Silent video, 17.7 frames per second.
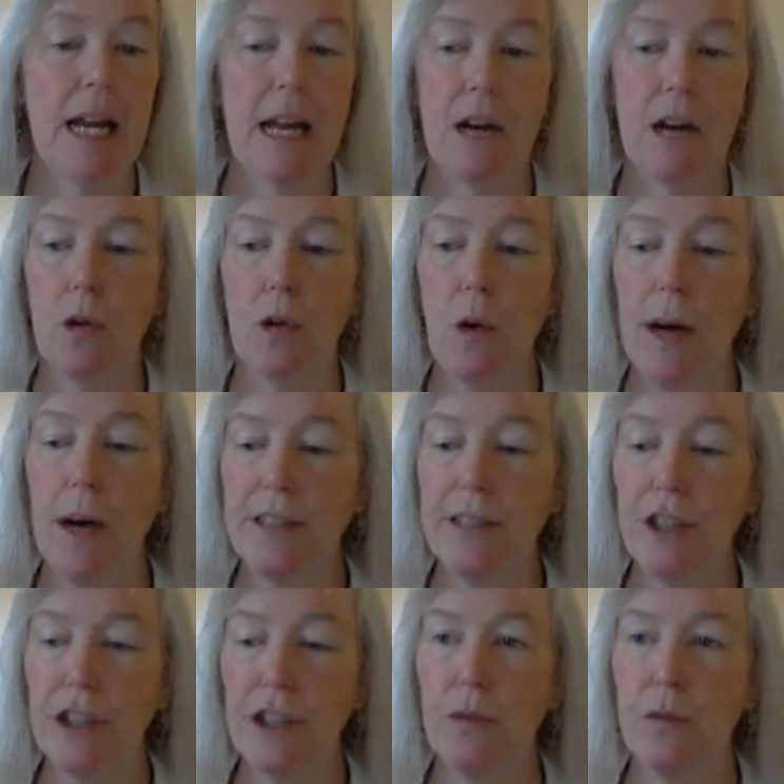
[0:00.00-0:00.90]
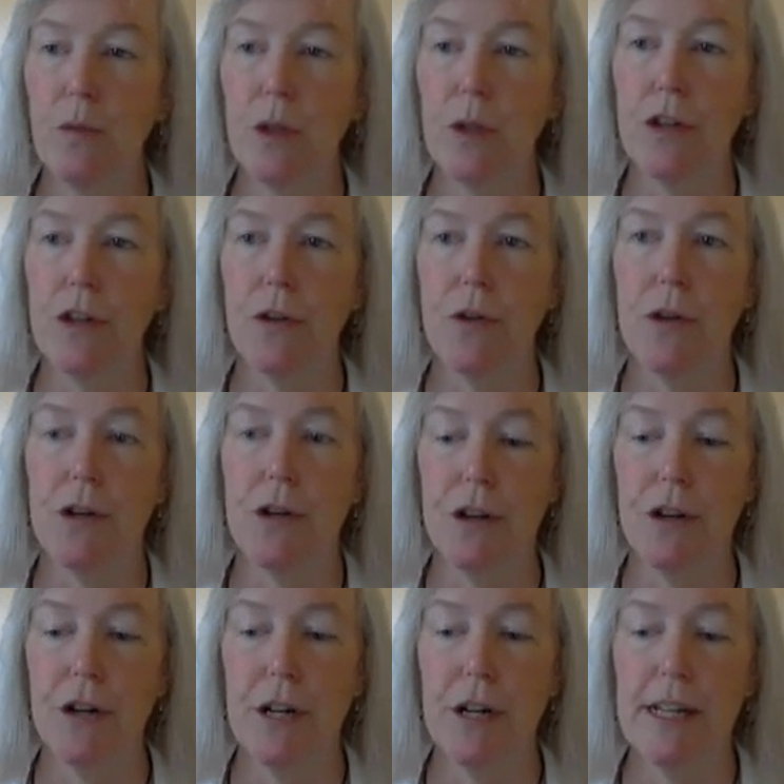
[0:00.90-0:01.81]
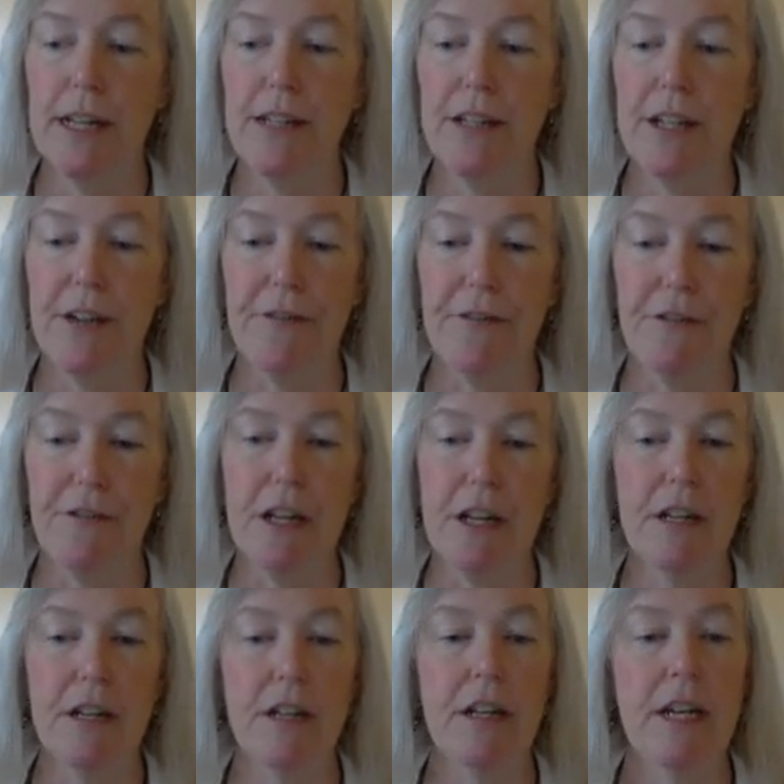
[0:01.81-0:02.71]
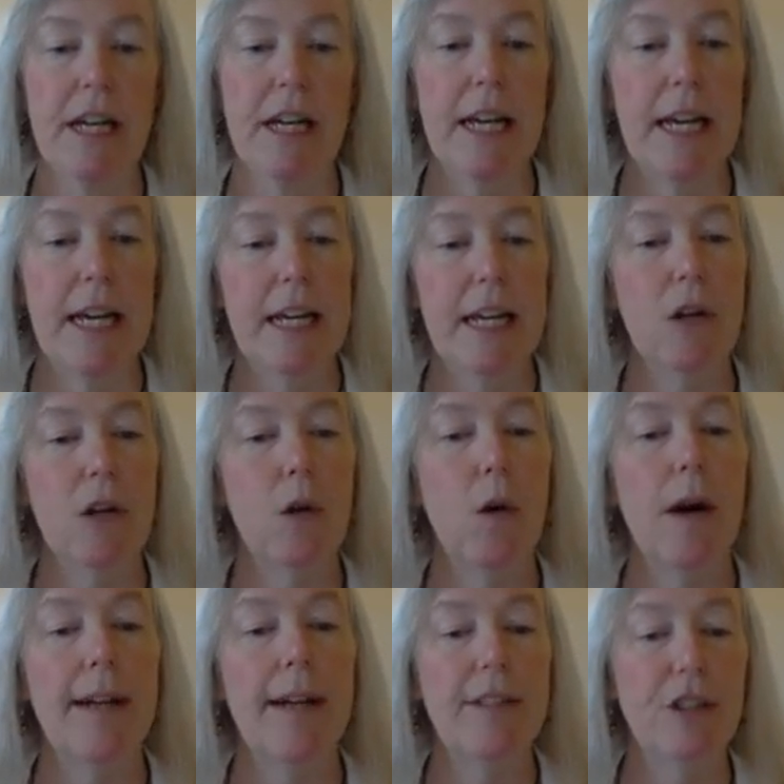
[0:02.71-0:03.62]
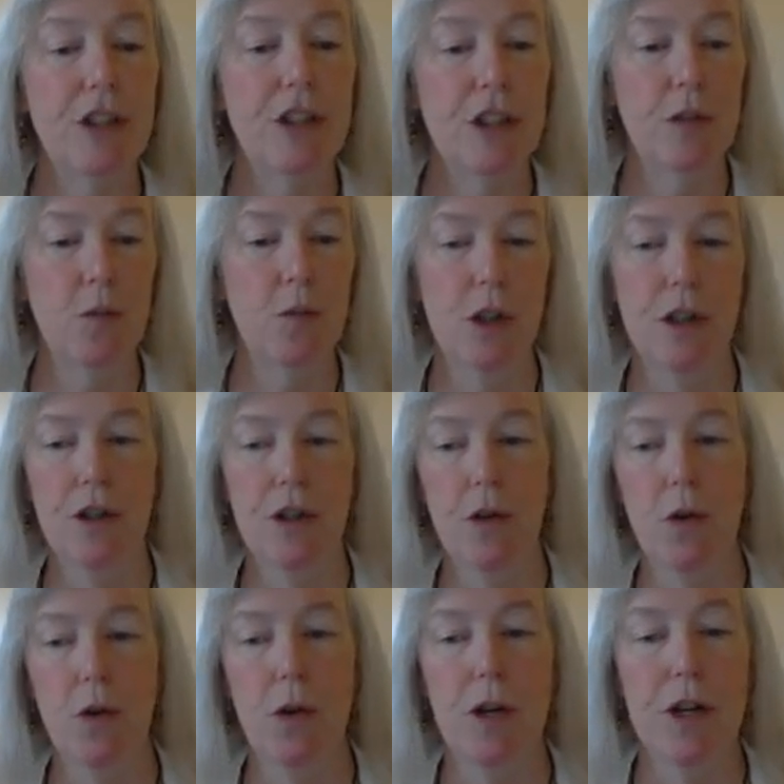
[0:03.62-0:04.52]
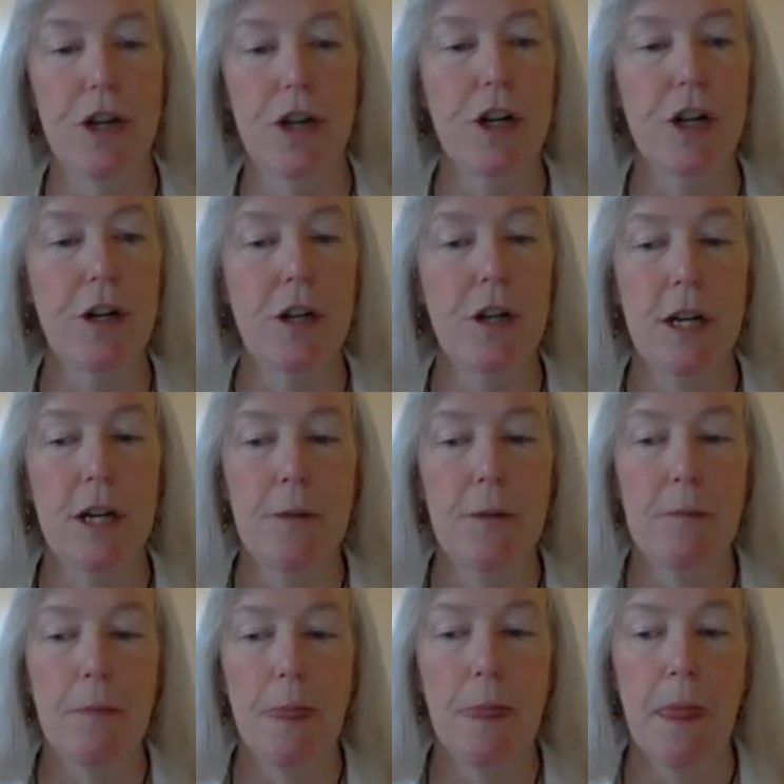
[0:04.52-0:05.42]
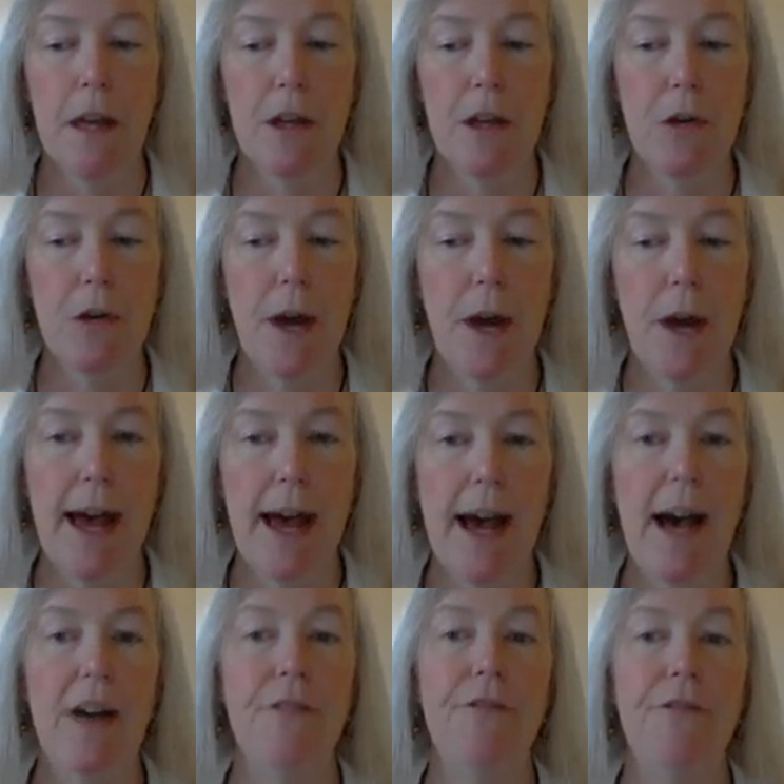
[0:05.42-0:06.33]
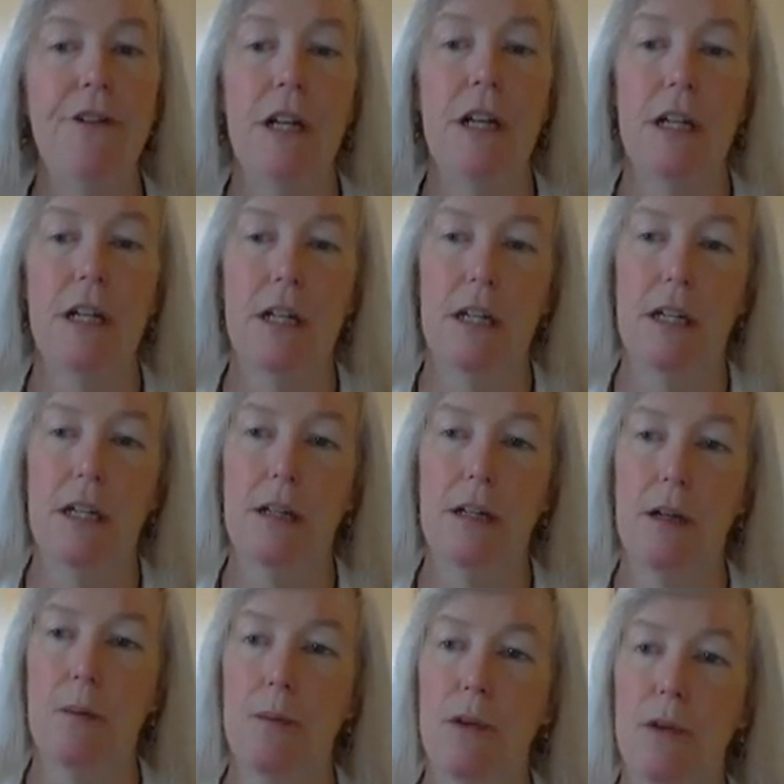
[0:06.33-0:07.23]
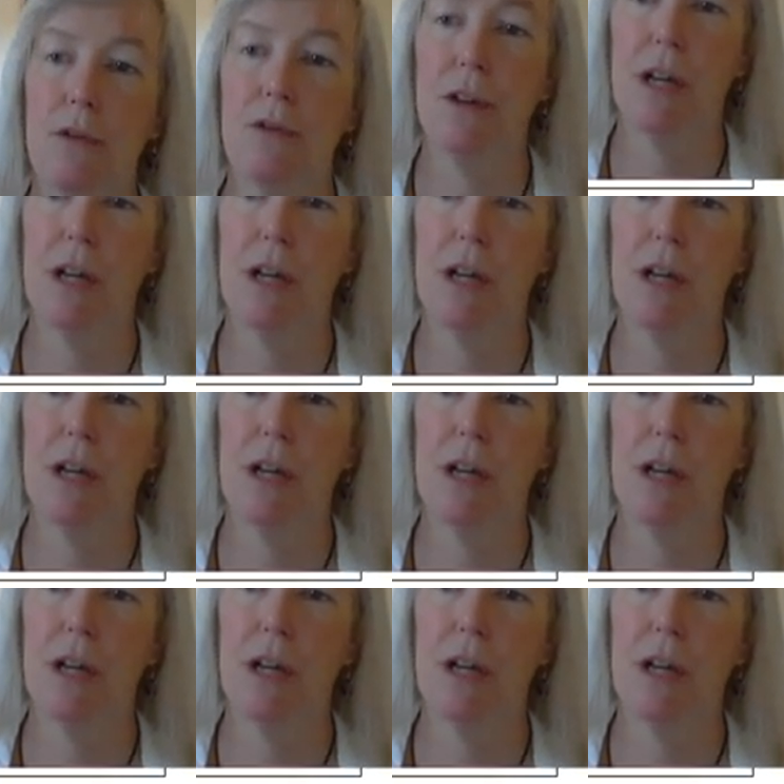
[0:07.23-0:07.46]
Now, question word order is different. In question word order, you have, let me move